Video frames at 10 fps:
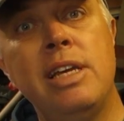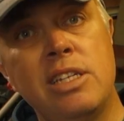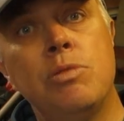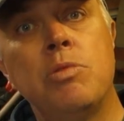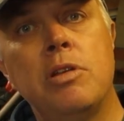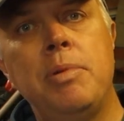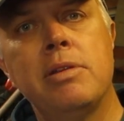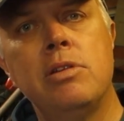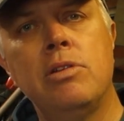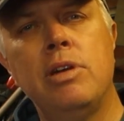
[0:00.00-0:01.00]
Is someone going to be able
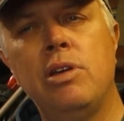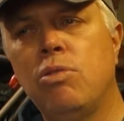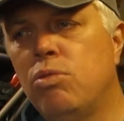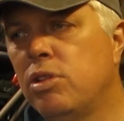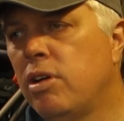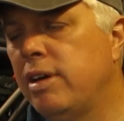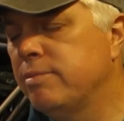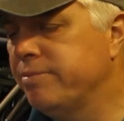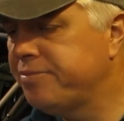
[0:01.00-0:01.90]
to look at it all night?